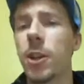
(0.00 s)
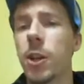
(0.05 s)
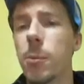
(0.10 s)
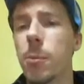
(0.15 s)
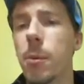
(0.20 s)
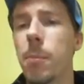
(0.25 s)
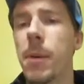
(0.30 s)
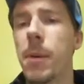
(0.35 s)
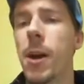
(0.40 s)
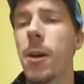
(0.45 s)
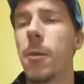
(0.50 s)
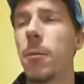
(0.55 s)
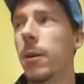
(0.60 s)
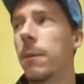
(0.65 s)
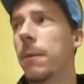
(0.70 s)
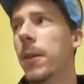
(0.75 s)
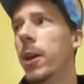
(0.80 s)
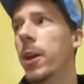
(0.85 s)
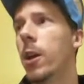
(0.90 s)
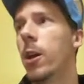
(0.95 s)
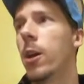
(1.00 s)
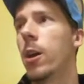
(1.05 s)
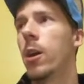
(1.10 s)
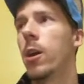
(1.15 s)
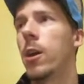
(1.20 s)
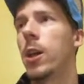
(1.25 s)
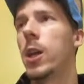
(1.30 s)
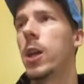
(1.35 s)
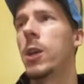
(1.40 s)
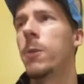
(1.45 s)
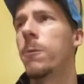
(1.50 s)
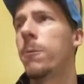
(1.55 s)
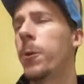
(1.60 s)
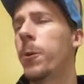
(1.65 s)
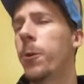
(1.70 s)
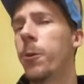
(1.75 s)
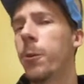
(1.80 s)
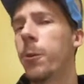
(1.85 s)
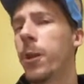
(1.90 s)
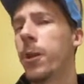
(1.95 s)
you to prepare, but if
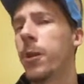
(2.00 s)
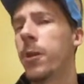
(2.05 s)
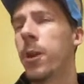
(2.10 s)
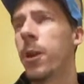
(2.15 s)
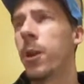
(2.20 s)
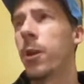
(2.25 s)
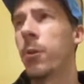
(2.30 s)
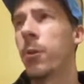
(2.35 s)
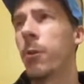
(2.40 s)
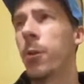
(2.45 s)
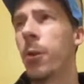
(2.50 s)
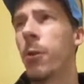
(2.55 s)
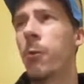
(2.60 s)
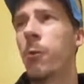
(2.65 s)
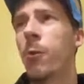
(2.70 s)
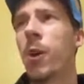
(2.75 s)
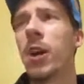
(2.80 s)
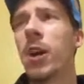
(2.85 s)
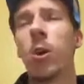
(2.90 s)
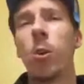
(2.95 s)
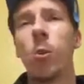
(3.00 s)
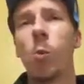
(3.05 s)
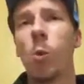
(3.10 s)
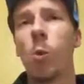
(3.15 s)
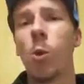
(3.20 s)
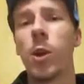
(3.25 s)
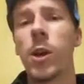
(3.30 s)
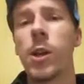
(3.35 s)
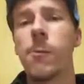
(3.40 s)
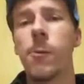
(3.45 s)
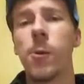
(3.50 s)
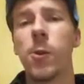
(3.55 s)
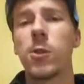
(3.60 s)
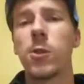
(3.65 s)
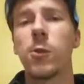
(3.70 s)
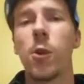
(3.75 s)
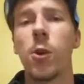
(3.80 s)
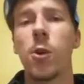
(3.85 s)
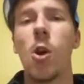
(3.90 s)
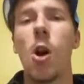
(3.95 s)
you're afraid or worried, first
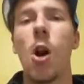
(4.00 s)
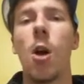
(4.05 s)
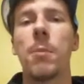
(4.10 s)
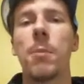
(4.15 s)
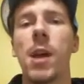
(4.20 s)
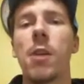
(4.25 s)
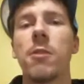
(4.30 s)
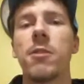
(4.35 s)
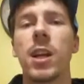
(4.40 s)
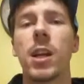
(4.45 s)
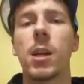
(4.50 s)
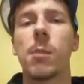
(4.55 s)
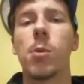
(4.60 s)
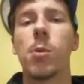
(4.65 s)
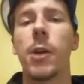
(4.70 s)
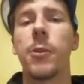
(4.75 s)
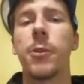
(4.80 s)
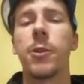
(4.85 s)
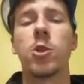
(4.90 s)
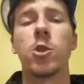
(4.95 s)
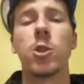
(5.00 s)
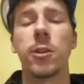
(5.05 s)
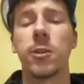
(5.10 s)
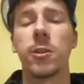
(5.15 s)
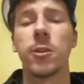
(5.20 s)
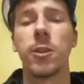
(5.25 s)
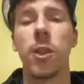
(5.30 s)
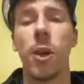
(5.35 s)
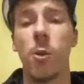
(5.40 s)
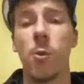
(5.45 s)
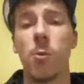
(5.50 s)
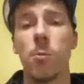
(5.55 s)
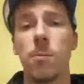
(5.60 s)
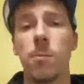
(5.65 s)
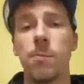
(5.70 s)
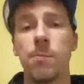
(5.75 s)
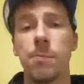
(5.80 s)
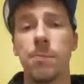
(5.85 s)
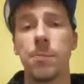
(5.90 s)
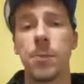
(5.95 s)
of all, calm down, take a breath. It's just snow.
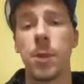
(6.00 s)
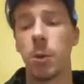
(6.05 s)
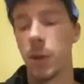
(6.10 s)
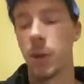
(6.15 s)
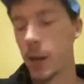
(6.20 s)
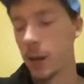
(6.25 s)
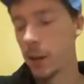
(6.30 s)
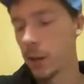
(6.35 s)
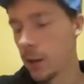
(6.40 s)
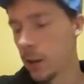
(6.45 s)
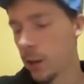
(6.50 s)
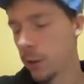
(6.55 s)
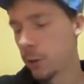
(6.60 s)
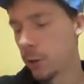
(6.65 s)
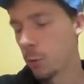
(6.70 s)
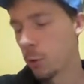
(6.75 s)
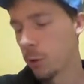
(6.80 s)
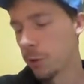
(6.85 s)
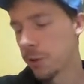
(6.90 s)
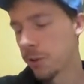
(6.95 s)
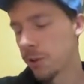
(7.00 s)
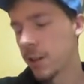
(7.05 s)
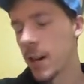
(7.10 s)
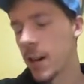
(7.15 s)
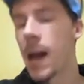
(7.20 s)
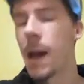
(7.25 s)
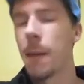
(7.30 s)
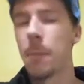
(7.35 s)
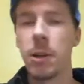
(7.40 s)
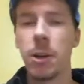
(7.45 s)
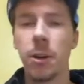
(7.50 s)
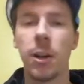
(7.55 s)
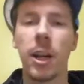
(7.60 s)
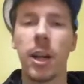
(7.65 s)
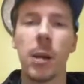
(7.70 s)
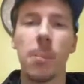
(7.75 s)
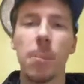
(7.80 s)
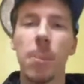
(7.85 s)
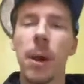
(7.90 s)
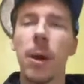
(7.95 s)
Okay, the worst that's going to happen, you're going
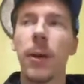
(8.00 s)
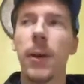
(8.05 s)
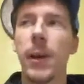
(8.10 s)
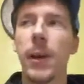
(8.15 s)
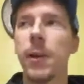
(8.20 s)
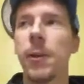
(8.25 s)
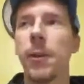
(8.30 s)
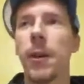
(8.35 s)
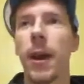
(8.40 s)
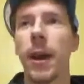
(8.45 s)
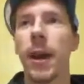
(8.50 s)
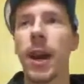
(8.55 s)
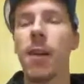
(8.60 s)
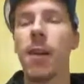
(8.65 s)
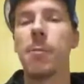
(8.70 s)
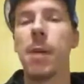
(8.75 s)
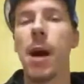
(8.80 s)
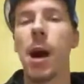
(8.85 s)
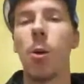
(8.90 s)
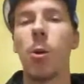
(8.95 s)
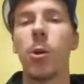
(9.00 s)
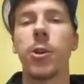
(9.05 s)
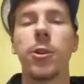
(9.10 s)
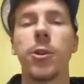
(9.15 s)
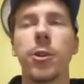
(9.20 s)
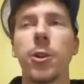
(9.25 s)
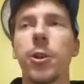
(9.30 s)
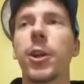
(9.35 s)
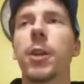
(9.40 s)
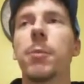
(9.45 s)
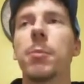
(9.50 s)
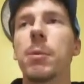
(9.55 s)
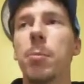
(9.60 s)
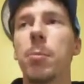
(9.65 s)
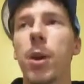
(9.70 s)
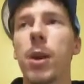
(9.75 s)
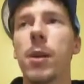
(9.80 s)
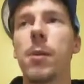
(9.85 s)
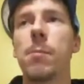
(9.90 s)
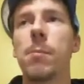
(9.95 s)
to get buried and you're not going to have power. You're going to be
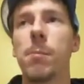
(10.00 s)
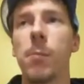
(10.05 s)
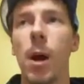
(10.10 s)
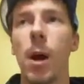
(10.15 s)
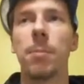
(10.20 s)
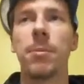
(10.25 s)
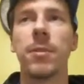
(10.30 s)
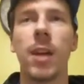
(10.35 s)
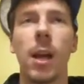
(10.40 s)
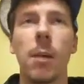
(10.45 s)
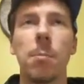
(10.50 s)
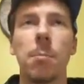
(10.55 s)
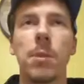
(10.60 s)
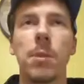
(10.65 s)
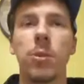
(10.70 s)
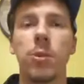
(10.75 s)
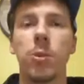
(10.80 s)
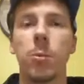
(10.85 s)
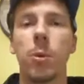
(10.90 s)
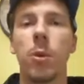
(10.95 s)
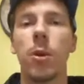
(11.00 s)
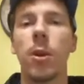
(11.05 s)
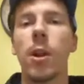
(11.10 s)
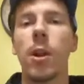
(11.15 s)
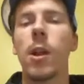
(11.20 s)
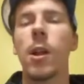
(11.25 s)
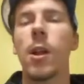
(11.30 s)
pretty upset and miserable.